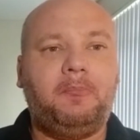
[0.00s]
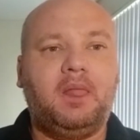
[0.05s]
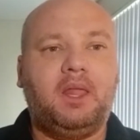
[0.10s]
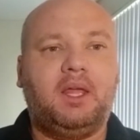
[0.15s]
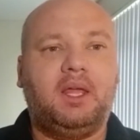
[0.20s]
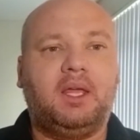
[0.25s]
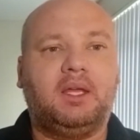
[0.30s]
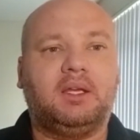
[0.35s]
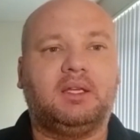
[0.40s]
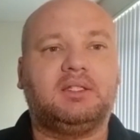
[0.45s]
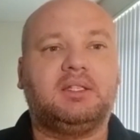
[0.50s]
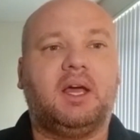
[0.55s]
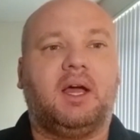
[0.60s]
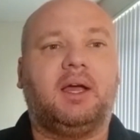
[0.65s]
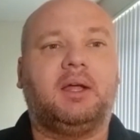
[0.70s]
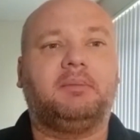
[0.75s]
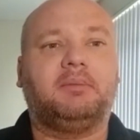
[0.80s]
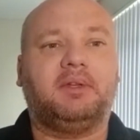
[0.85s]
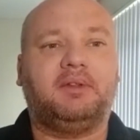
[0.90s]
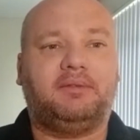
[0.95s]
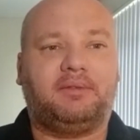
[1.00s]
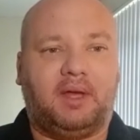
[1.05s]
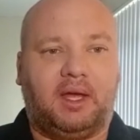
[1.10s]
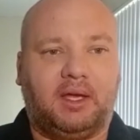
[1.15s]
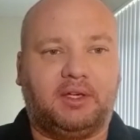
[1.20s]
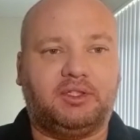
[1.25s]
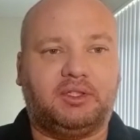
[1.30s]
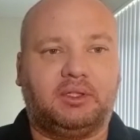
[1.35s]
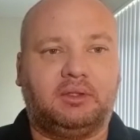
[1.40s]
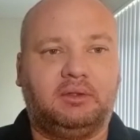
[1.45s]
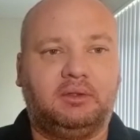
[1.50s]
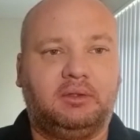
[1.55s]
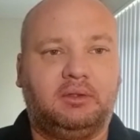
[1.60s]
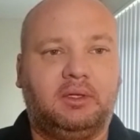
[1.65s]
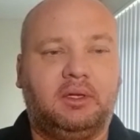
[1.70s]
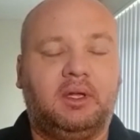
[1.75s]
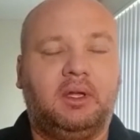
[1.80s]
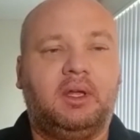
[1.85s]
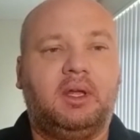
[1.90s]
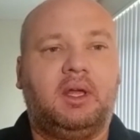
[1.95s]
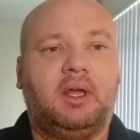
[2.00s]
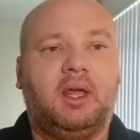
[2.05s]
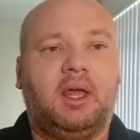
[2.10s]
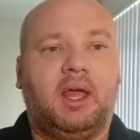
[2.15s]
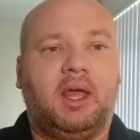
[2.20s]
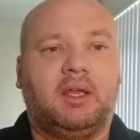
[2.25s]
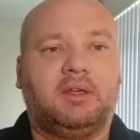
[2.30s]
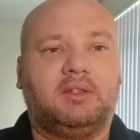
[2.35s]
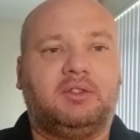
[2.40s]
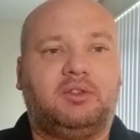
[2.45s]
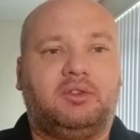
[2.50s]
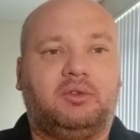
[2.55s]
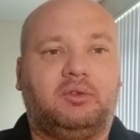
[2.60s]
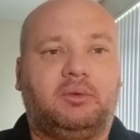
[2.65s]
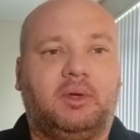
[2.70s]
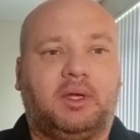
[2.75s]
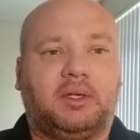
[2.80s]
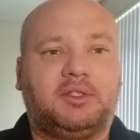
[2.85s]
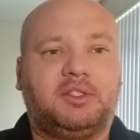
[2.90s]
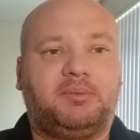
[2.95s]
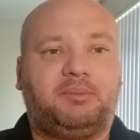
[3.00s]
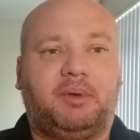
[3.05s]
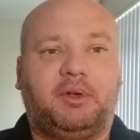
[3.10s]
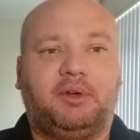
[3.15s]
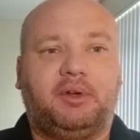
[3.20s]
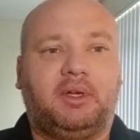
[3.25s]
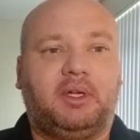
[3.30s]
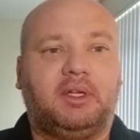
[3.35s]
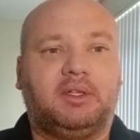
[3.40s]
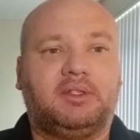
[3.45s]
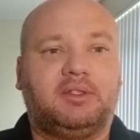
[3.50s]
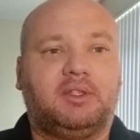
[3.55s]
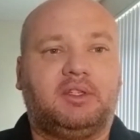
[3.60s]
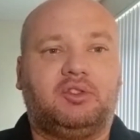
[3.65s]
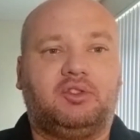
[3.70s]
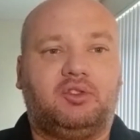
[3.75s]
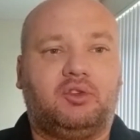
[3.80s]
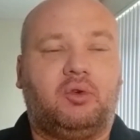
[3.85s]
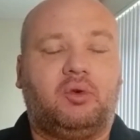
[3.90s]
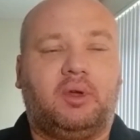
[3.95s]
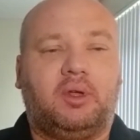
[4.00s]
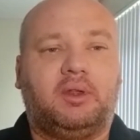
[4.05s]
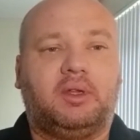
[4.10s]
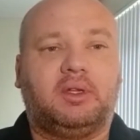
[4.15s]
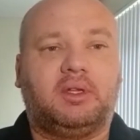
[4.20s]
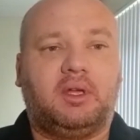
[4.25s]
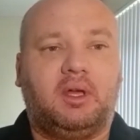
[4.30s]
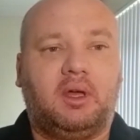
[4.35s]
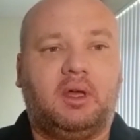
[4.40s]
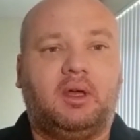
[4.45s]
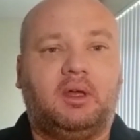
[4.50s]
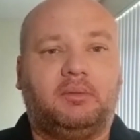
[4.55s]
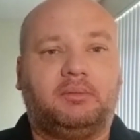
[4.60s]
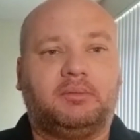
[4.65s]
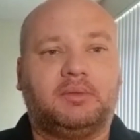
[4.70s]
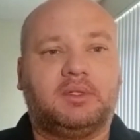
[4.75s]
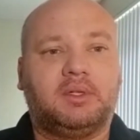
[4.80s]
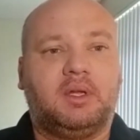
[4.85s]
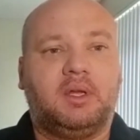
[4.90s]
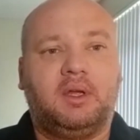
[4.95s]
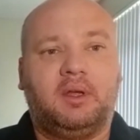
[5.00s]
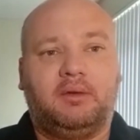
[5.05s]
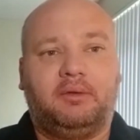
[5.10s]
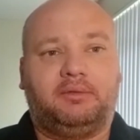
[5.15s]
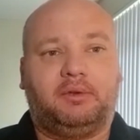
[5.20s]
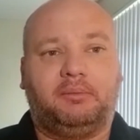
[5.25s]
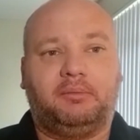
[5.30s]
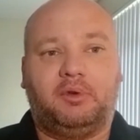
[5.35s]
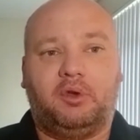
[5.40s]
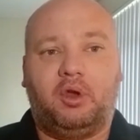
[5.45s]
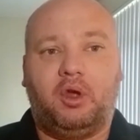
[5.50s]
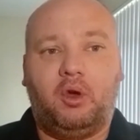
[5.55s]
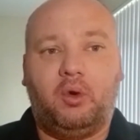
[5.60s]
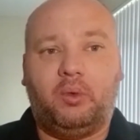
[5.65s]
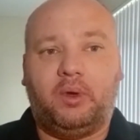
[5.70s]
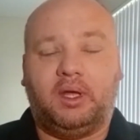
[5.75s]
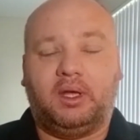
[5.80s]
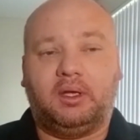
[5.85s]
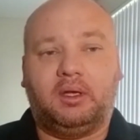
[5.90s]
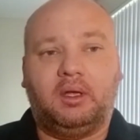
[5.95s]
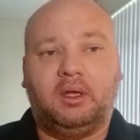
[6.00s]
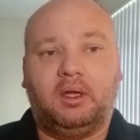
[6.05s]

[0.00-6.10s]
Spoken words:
in a timely fashion, and to experience the joy that comes from knowing